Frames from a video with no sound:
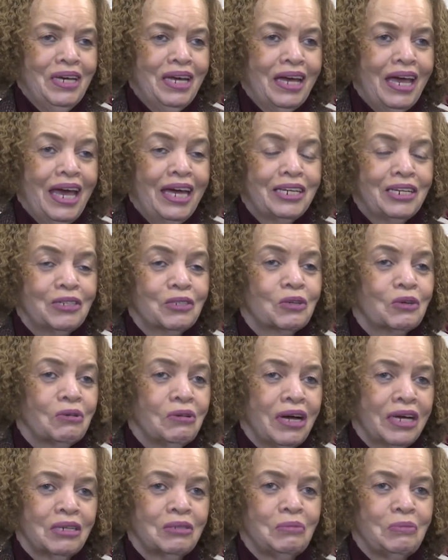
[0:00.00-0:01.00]
an
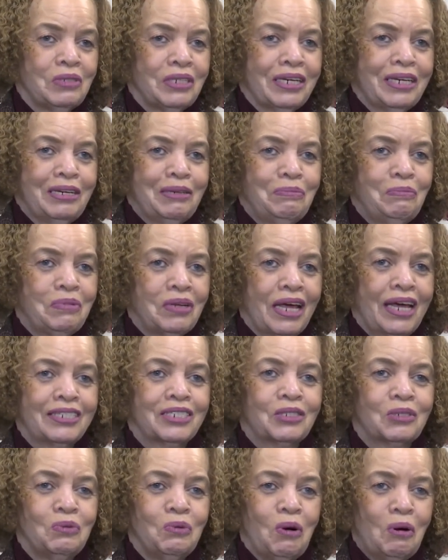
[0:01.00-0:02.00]
incredibly blessed
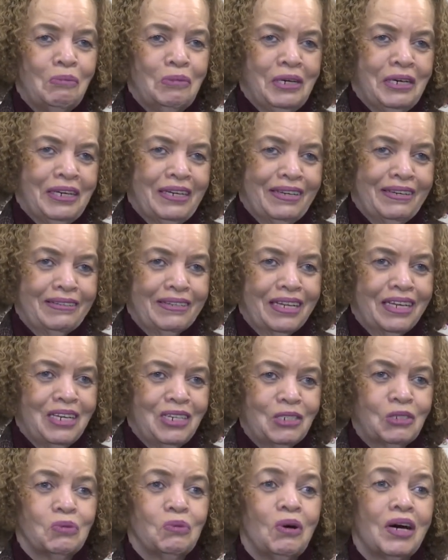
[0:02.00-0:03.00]
woman,
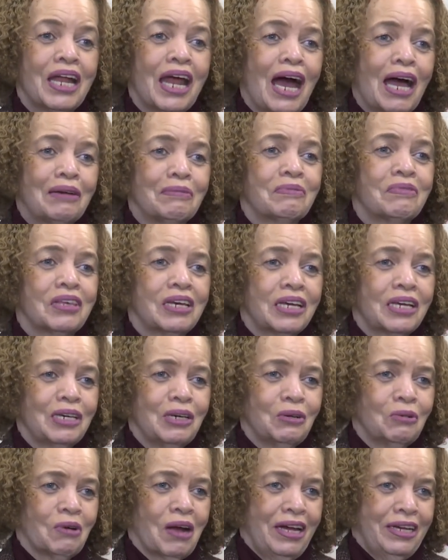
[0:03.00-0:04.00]
is what I'm thinking
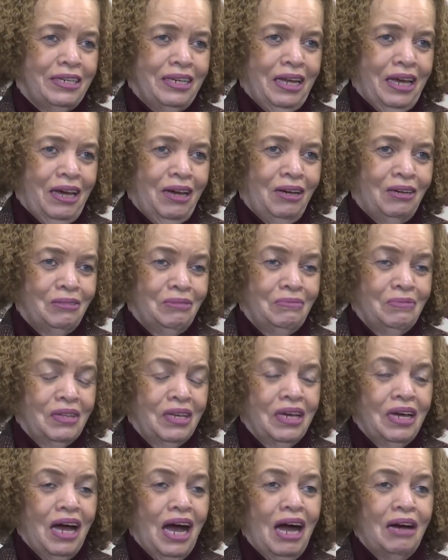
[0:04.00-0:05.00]
right now.
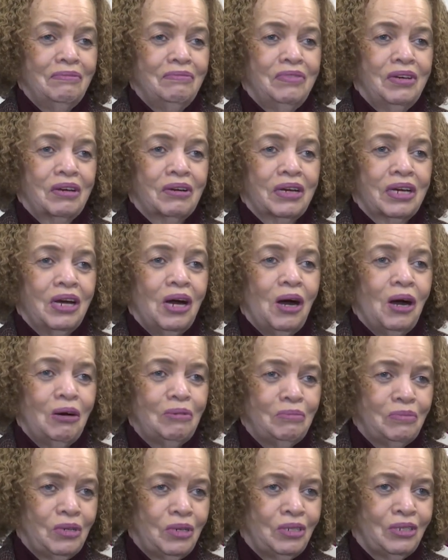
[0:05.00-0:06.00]
I'm very
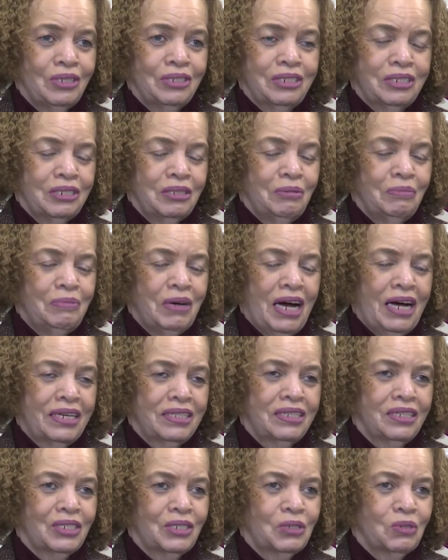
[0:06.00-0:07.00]
humbled by
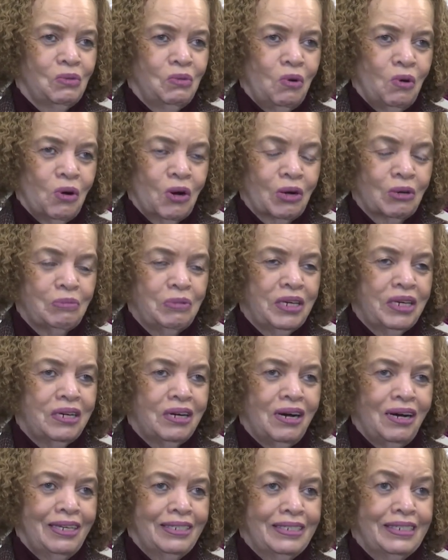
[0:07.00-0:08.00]
this award
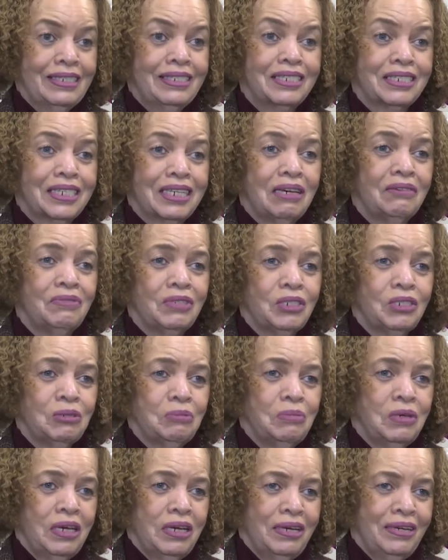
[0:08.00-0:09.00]
because it's given to
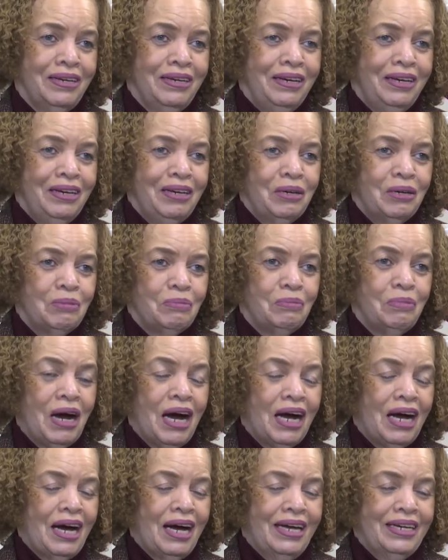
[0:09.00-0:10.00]
me
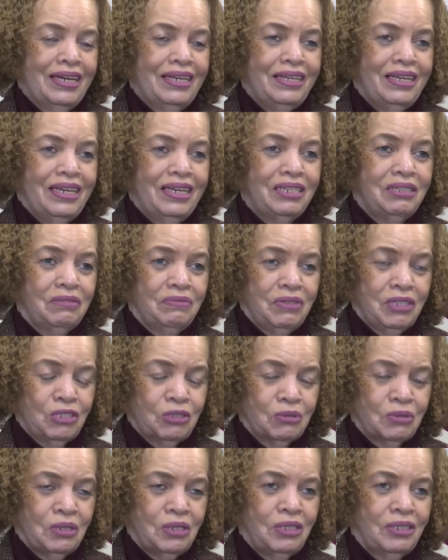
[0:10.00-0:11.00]
by
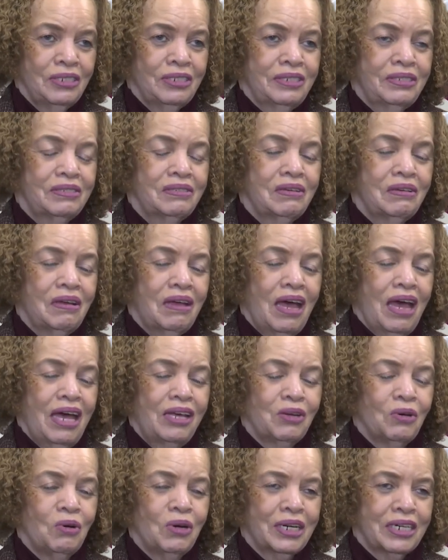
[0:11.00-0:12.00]
individuals and
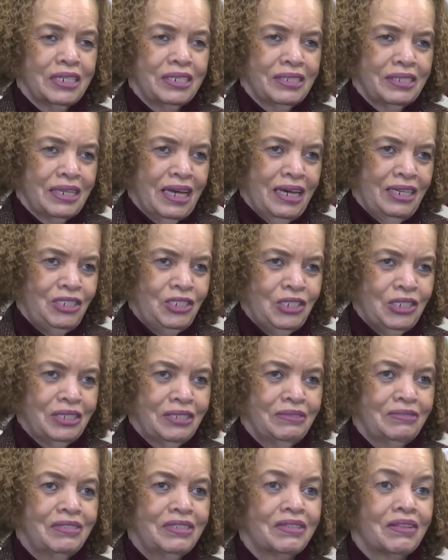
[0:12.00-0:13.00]

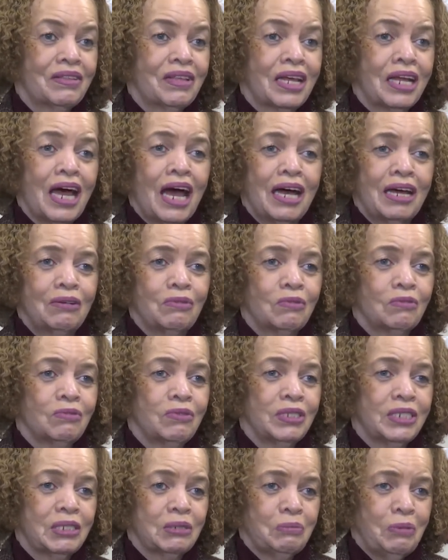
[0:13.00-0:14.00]
organizations that I
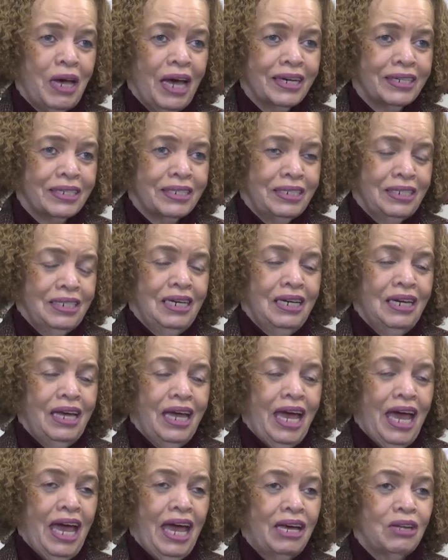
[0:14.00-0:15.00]
respect
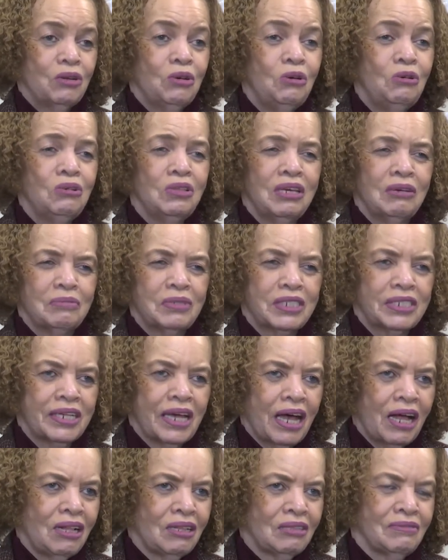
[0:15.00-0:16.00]
and who
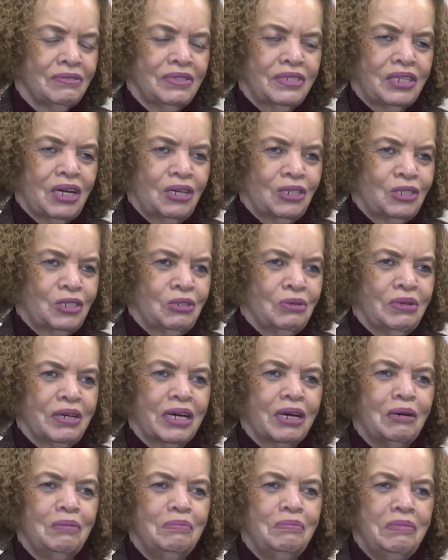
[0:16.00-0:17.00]
themselves are doing
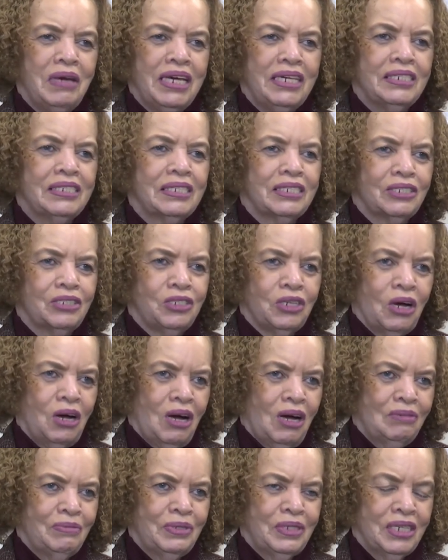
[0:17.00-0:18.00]
amazing
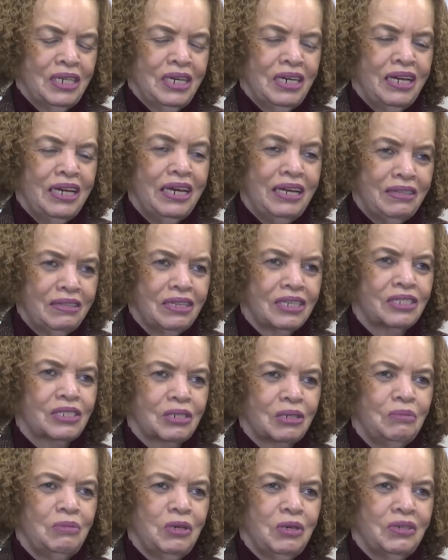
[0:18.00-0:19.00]
jobs in this
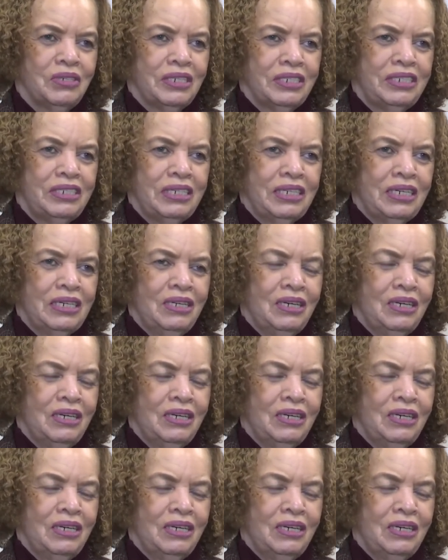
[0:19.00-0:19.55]
community.